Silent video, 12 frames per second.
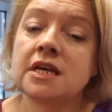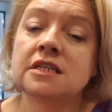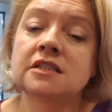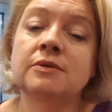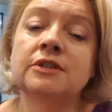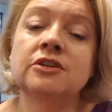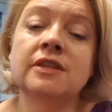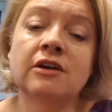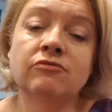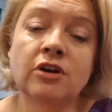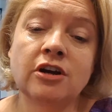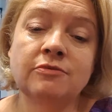So we do that
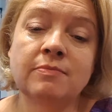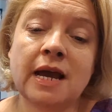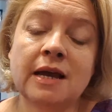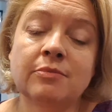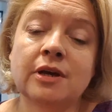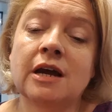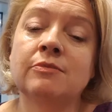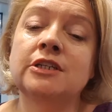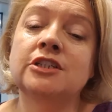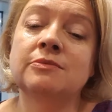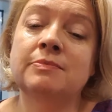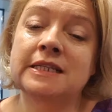roadmap and we
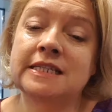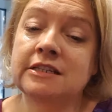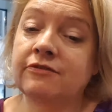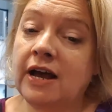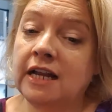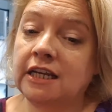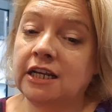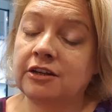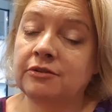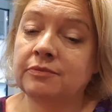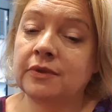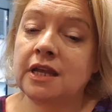do business value.
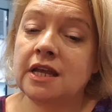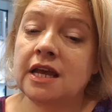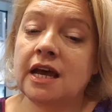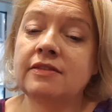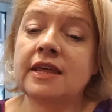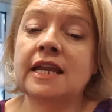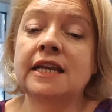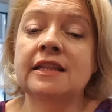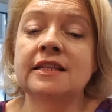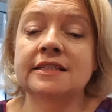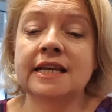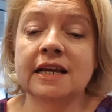And then in
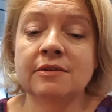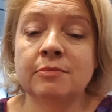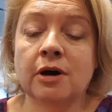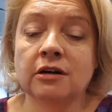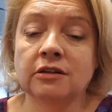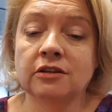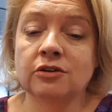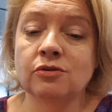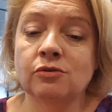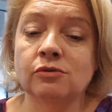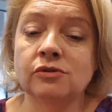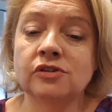the second part of the
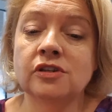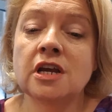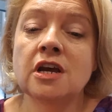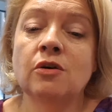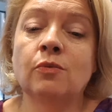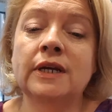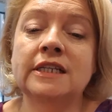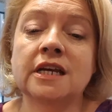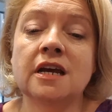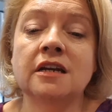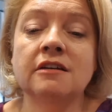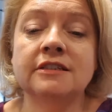course, we
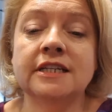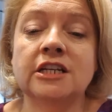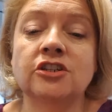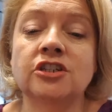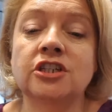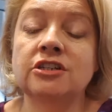turn our attention to